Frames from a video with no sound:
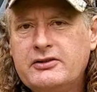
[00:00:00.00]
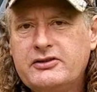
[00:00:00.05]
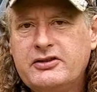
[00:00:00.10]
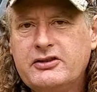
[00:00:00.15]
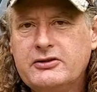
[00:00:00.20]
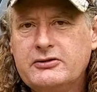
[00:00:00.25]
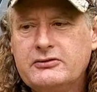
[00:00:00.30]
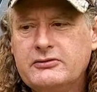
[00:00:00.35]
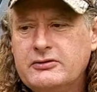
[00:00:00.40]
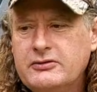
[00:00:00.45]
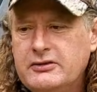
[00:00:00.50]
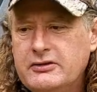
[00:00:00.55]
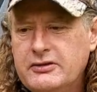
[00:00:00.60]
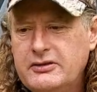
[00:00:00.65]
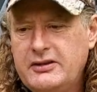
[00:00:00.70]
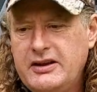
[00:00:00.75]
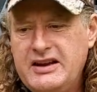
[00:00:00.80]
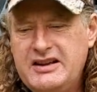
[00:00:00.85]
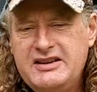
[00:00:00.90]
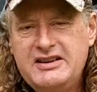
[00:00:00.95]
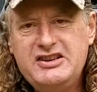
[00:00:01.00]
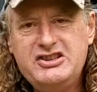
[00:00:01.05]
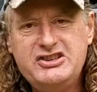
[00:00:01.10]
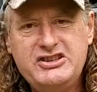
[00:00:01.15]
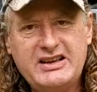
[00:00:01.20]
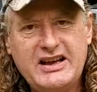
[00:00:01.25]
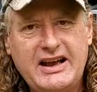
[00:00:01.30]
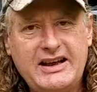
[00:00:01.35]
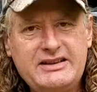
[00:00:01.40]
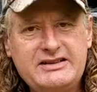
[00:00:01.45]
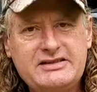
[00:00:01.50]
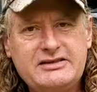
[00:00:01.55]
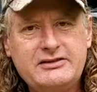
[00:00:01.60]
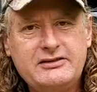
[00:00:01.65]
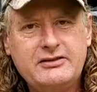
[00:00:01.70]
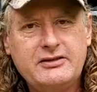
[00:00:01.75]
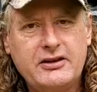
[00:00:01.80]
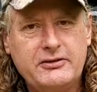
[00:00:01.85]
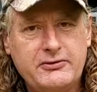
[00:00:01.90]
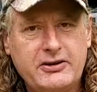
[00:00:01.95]
to initiate
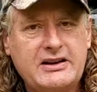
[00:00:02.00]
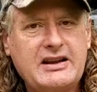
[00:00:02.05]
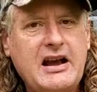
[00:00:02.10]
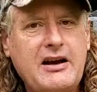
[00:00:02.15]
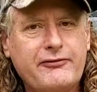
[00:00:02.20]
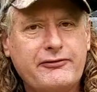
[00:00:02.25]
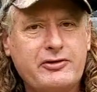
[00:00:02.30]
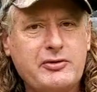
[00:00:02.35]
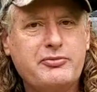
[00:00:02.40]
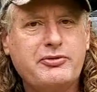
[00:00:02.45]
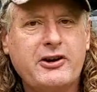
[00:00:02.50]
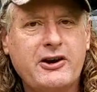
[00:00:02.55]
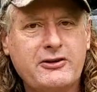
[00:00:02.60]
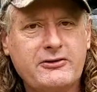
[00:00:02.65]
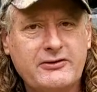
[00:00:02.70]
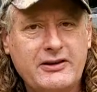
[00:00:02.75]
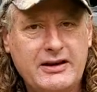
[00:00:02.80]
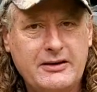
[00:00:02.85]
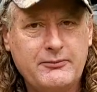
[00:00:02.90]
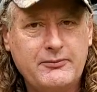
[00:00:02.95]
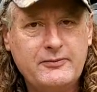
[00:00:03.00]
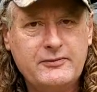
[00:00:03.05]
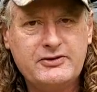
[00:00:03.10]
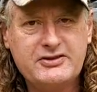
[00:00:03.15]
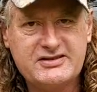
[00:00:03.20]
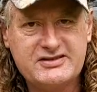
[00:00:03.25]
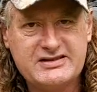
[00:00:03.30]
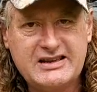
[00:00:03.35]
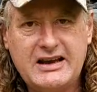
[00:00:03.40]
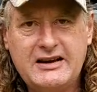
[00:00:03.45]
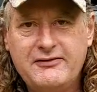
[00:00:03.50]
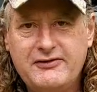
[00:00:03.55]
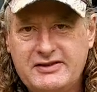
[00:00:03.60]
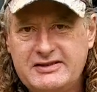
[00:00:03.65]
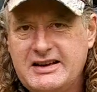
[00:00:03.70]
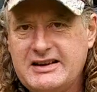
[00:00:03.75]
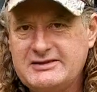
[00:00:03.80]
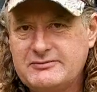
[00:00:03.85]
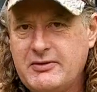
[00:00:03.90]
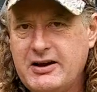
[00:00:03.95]
a recovery program to save the
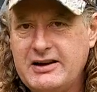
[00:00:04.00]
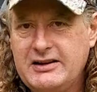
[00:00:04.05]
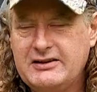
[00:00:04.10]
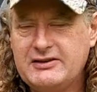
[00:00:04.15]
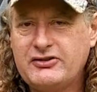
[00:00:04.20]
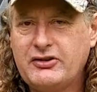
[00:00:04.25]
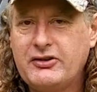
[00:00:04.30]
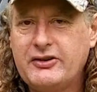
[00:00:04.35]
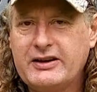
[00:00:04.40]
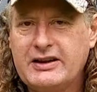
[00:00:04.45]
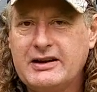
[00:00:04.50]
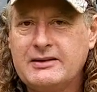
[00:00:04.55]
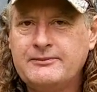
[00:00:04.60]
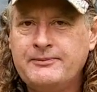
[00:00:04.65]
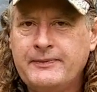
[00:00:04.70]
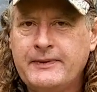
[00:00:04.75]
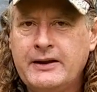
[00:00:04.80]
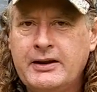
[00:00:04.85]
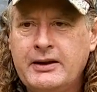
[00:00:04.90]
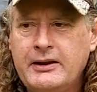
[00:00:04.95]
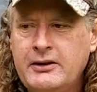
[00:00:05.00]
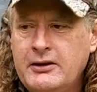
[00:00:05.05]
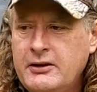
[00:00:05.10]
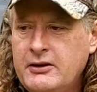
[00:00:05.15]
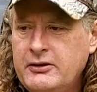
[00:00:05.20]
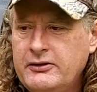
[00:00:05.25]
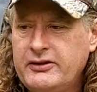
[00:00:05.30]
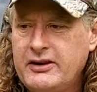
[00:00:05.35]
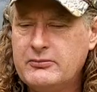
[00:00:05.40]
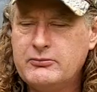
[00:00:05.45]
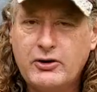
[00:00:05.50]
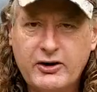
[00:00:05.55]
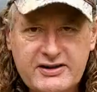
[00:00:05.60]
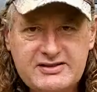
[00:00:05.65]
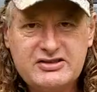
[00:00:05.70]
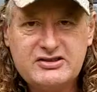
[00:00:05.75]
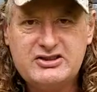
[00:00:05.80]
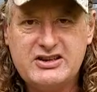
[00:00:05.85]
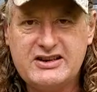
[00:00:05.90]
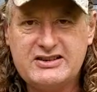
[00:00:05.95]
Tasmanian tiger. So my
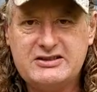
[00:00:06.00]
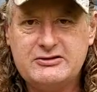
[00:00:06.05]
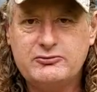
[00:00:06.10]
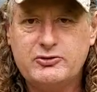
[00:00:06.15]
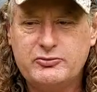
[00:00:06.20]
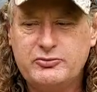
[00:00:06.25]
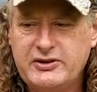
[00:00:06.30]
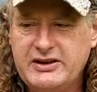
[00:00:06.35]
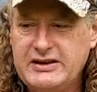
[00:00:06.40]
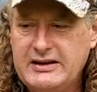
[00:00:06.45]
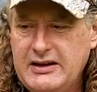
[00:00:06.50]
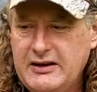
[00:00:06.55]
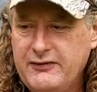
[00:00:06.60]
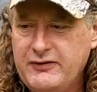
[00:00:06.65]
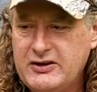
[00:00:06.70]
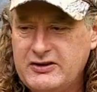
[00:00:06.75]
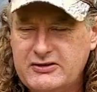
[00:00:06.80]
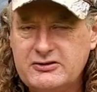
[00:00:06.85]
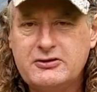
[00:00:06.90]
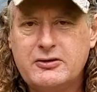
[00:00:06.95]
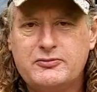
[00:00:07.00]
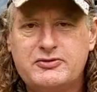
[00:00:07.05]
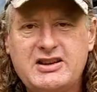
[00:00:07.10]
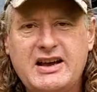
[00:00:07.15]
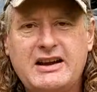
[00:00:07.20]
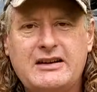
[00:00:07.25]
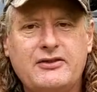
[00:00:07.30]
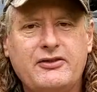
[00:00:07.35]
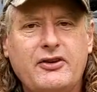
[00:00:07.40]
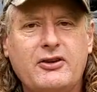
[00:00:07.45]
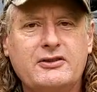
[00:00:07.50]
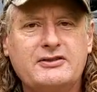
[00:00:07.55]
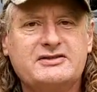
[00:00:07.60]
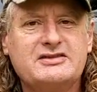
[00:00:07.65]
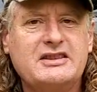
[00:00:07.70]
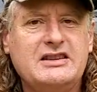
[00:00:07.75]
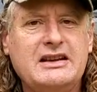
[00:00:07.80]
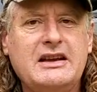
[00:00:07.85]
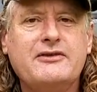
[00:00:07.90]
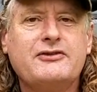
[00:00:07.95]
suggestion would be, if you do obtain
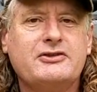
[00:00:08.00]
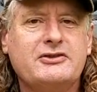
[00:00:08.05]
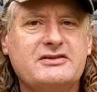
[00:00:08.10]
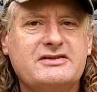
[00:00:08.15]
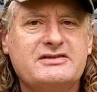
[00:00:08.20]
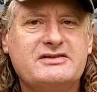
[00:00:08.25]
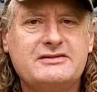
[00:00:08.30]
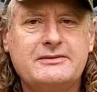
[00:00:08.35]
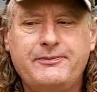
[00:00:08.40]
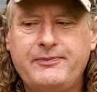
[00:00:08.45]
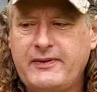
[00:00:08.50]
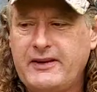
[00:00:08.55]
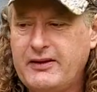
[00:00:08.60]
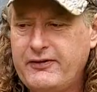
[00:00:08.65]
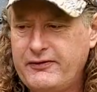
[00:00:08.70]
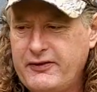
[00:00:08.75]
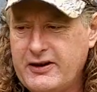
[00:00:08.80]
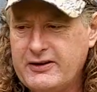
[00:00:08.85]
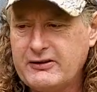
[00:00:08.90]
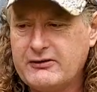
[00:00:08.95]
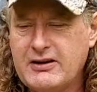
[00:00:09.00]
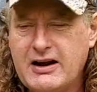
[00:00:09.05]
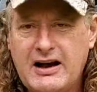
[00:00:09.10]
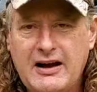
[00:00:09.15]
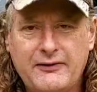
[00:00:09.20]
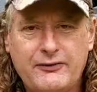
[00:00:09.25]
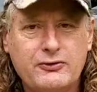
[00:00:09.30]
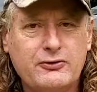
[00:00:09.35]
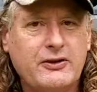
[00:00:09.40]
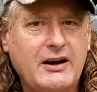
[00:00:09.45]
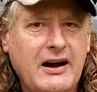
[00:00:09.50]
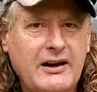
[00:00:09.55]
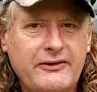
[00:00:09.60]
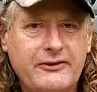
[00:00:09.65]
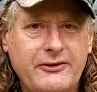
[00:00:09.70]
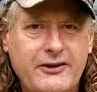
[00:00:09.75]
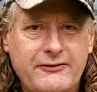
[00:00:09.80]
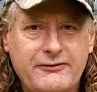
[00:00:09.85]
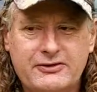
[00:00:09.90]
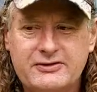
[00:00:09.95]
thylacine evidence, a photograph or
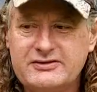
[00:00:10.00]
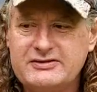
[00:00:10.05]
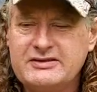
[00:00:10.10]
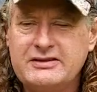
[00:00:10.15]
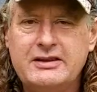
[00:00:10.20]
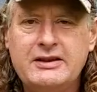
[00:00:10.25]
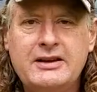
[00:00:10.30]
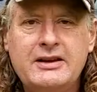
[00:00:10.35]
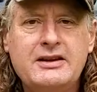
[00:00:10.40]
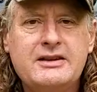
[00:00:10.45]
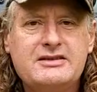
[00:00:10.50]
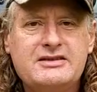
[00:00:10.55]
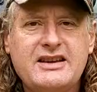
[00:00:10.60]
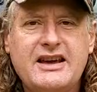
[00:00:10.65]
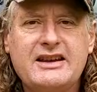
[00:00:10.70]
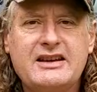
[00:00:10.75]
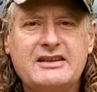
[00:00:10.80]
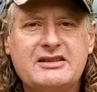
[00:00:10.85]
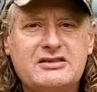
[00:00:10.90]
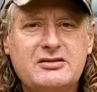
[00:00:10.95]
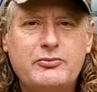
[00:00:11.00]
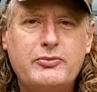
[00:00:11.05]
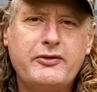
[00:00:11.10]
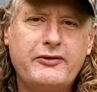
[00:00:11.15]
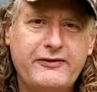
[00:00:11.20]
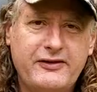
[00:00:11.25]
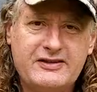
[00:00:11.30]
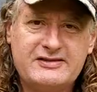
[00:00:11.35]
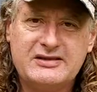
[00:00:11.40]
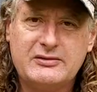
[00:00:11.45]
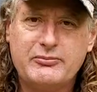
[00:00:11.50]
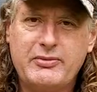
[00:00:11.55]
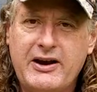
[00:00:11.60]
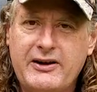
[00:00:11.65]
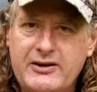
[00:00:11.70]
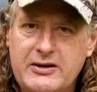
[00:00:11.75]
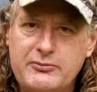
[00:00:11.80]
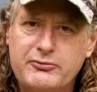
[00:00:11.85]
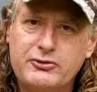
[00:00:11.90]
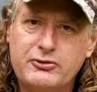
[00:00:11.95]
other evidence, take it to Professor
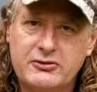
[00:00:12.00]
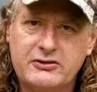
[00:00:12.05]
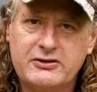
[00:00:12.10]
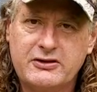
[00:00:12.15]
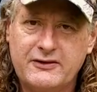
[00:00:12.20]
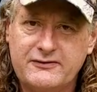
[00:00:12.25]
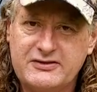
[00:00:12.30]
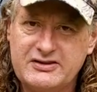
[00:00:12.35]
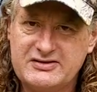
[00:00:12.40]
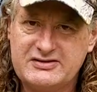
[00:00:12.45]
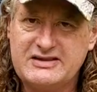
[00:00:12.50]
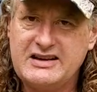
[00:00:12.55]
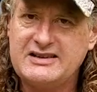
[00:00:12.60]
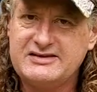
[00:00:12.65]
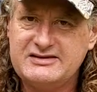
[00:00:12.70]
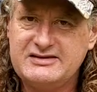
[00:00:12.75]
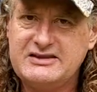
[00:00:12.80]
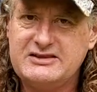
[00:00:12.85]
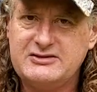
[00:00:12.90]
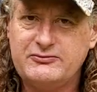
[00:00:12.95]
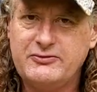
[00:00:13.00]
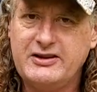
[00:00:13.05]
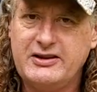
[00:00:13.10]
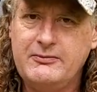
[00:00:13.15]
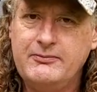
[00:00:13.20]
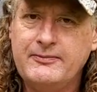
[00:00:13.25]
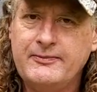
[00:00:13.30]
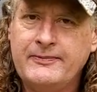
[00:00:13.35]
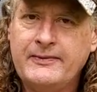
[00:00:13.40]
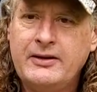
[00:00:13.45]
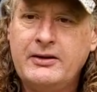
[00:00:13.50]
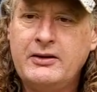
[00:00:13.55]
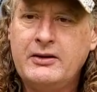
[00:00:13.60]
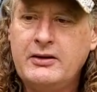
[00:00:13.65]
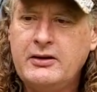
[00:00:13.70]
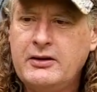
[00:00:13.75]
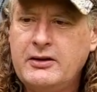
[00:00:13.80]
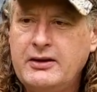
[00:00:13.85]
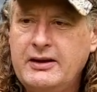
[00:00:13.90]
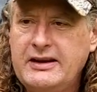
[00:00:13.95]
Barry Brook, and I've discussed this with him.
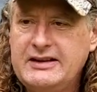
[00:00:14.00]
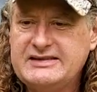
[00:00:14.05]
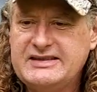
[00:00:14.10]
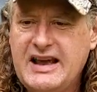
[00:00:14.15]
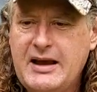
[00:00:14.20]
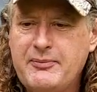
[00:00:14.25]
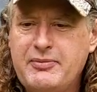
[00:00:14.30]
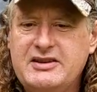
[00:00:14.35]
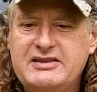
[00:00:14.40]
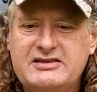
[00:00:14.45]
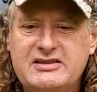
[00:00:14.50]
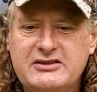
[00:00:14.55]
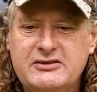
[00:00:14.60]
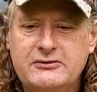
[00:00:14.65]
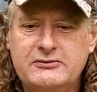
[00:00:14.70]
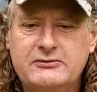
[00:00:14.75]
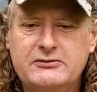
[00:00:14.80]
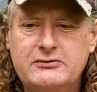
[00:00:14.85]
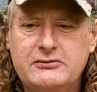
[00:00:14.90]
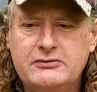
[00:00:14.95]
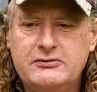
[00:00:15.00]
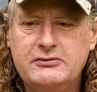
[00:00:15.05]
He's happy to